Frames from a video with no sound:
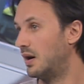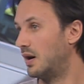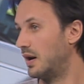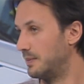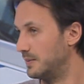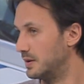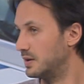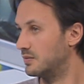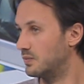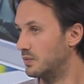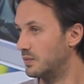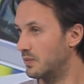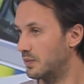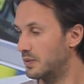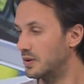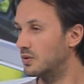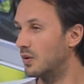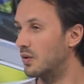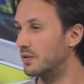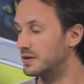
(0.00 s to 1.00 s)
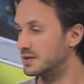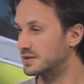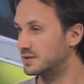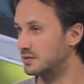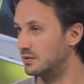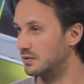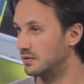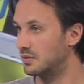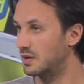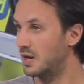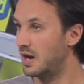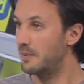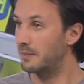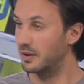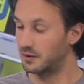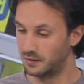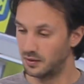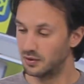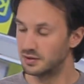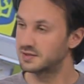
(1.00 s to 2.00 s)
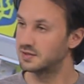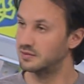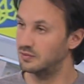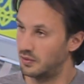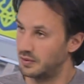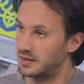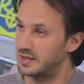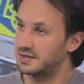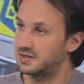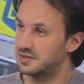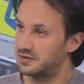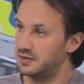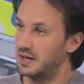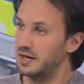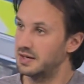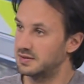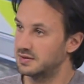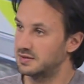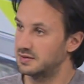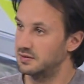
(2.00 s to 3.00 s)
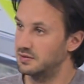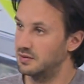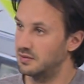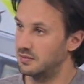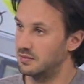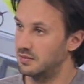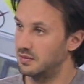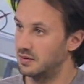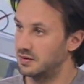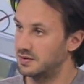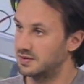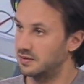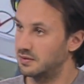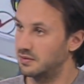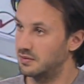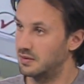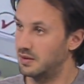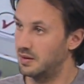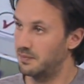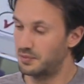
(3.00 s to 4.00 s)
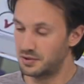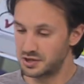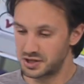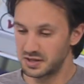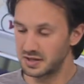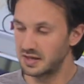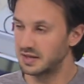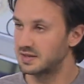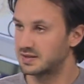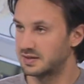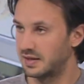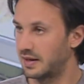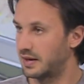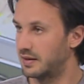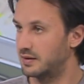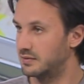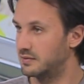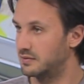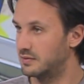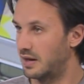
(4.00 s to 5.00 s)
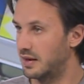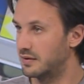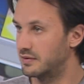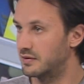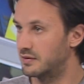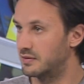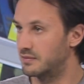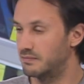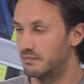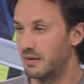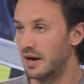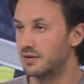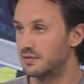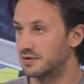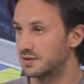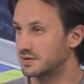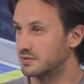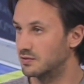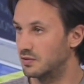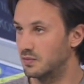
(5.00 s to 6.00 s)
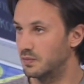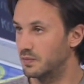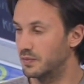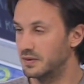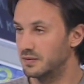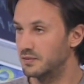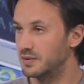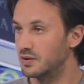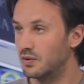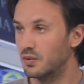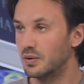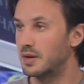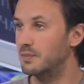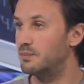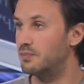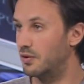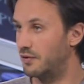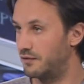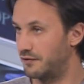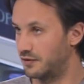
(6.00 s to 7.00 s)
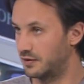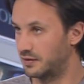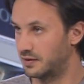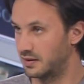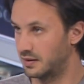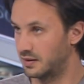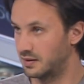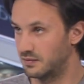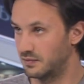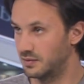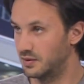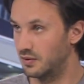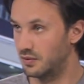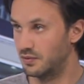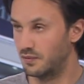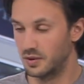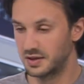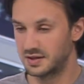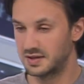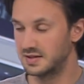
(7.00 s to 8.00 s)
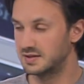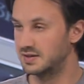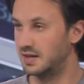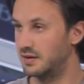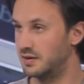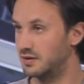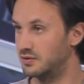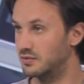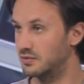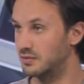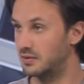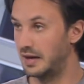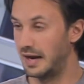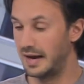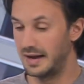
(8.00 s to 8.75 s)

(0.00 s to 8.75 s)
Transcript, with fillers: I mean, we know this all, but we also know his strengths, you know. So Poroshenko is like an under microscope. We know him perfectly. We know what he's gonna do.